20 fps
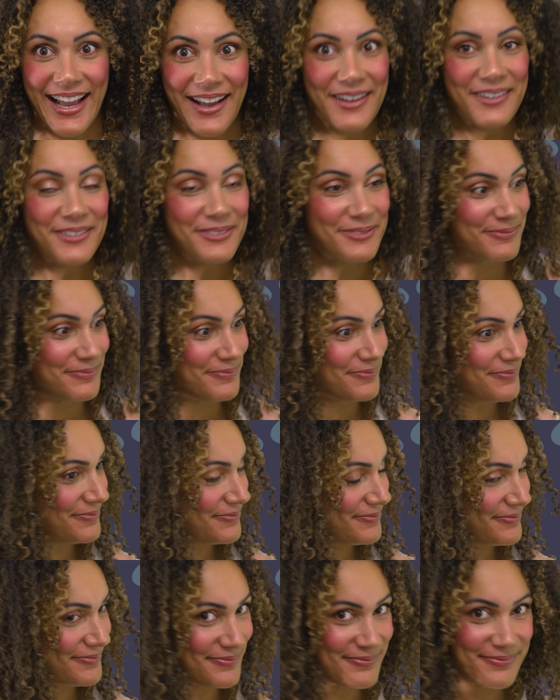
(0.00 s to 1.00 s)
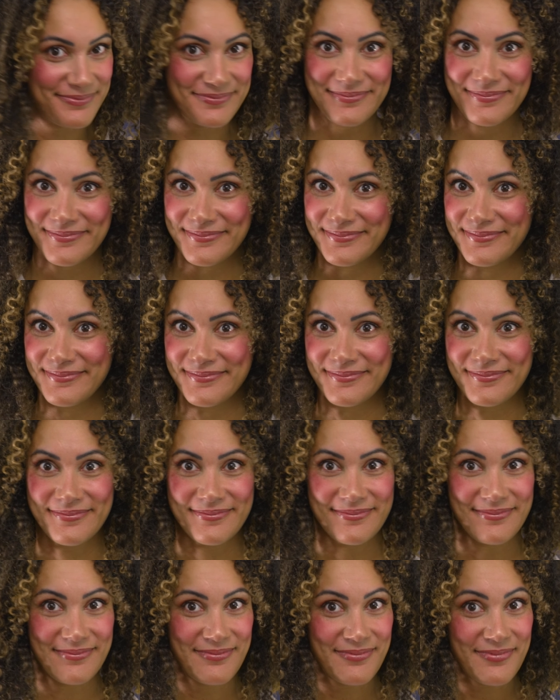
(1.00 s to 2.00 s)
I sure
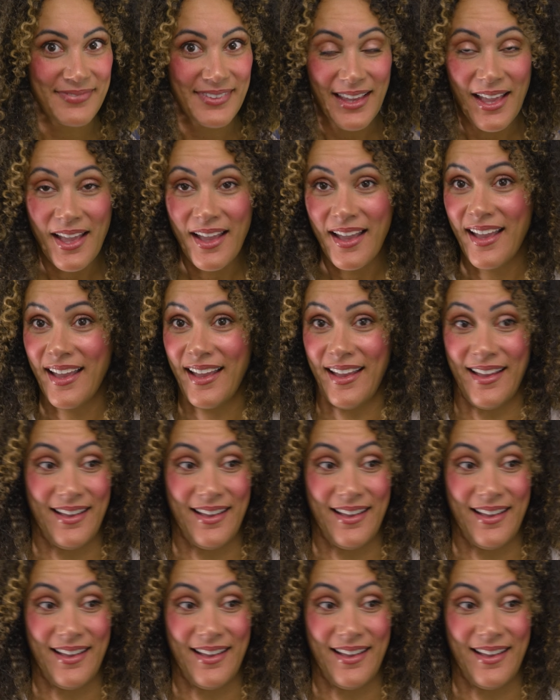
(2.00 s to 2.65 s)
am. Do